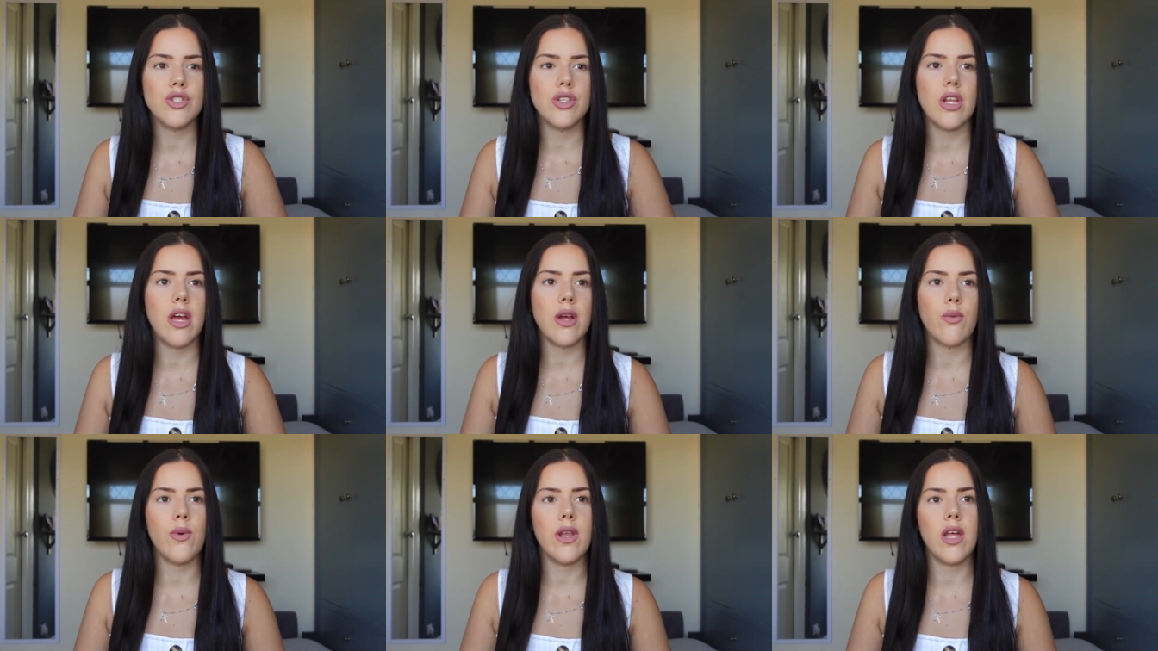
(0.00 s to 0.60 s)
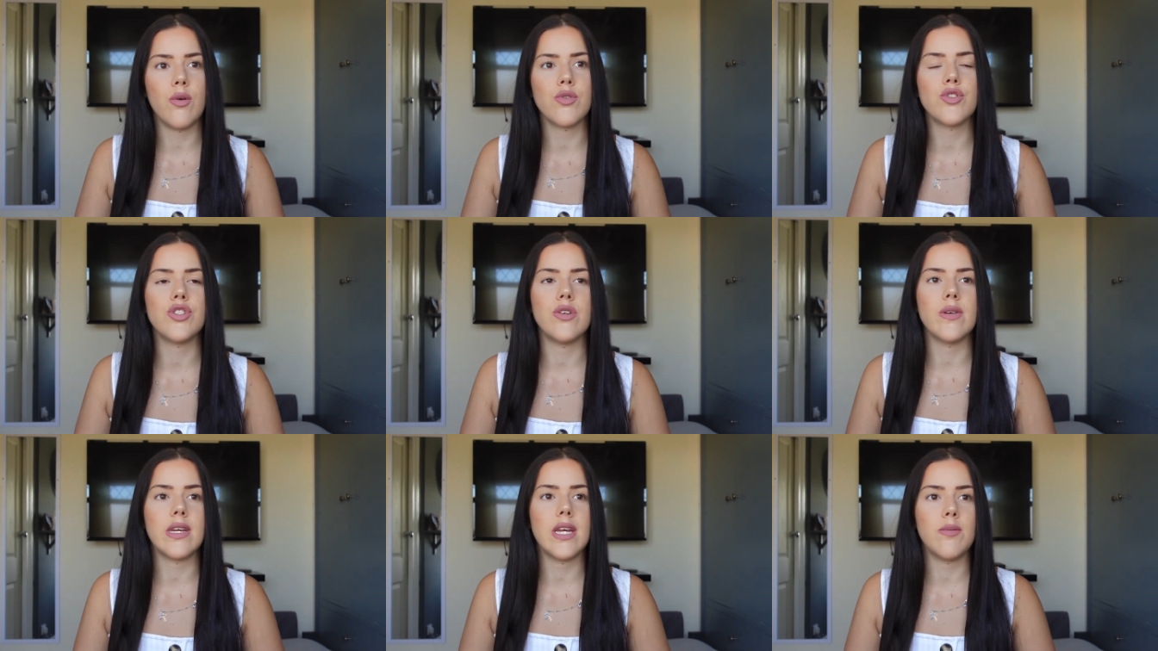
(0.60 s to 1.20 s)
So like when I was
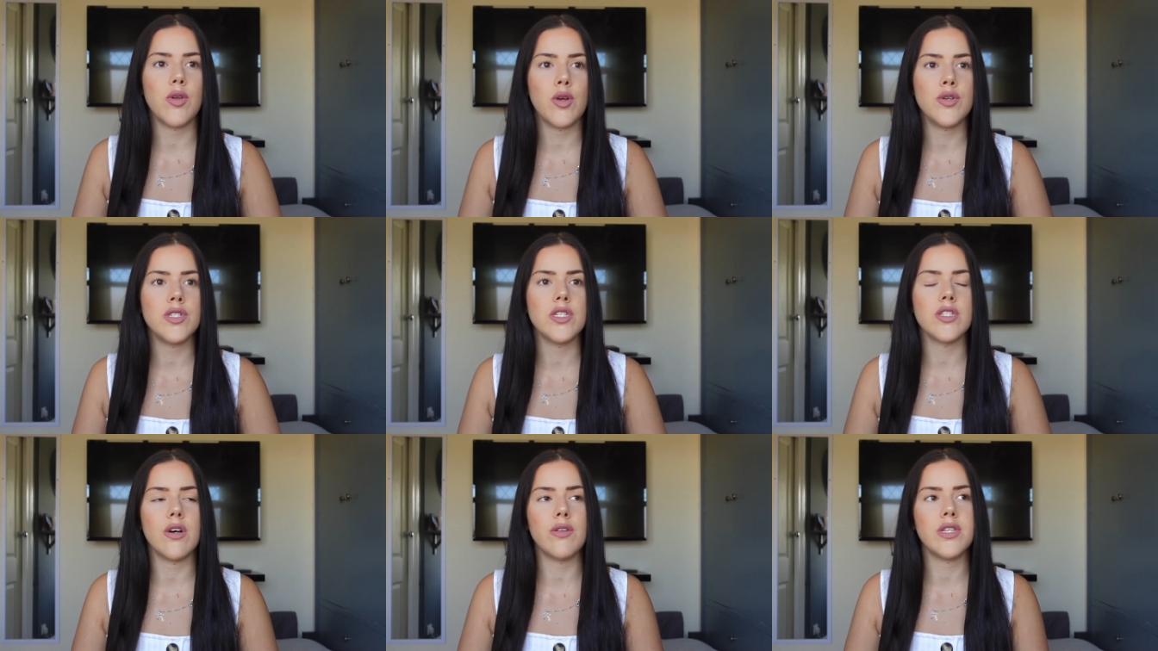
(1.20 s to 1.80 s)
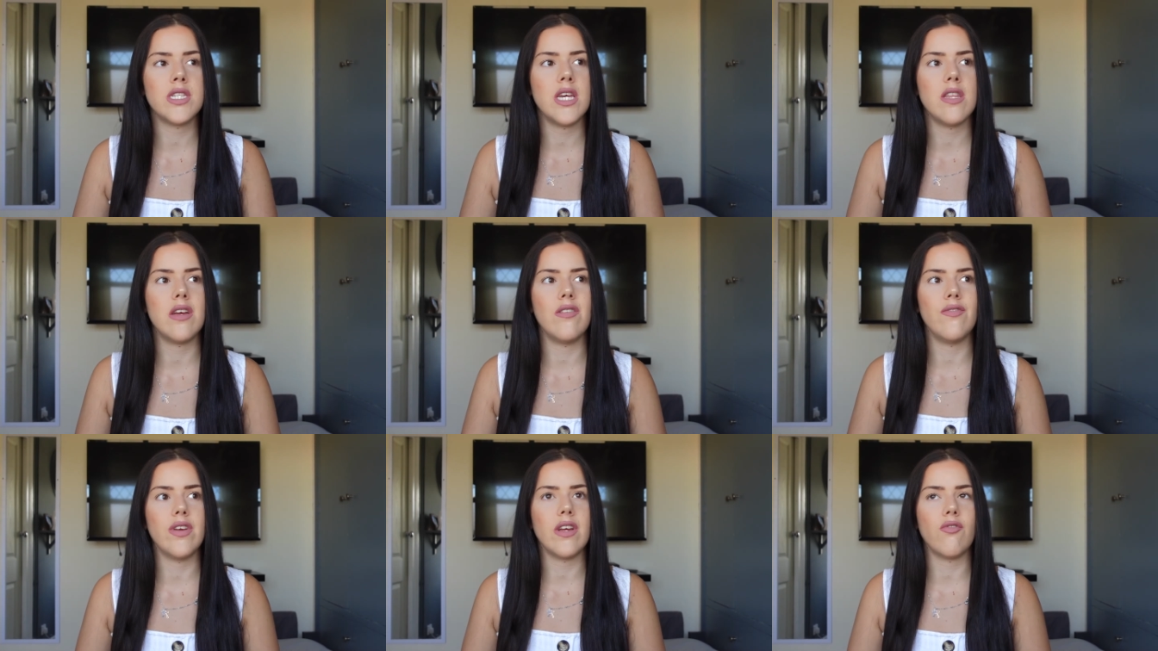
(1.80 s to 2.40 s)
doing hypnosis, I'd sit there
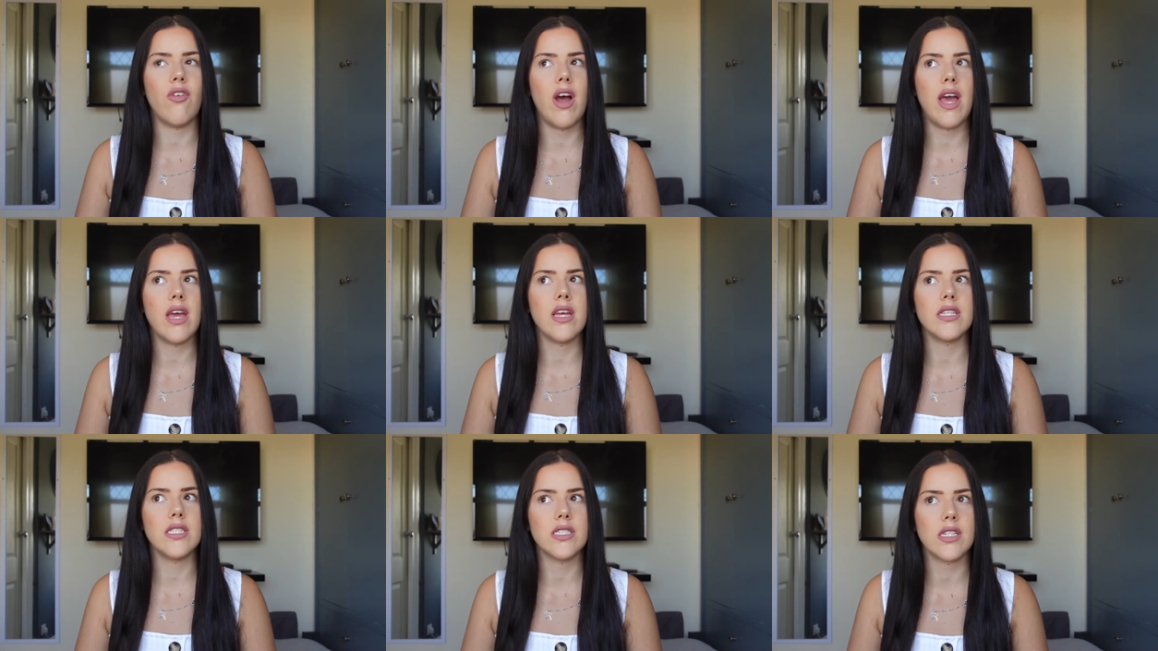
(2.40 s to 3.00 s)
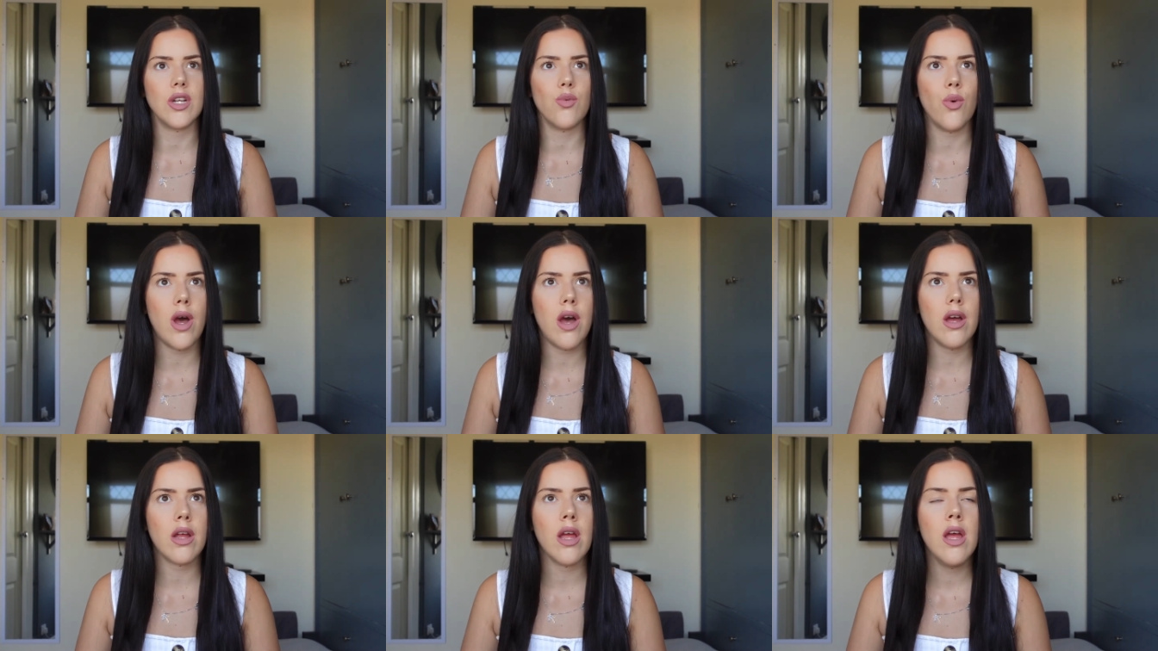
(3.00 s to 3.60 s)
and think, right, is this going to work?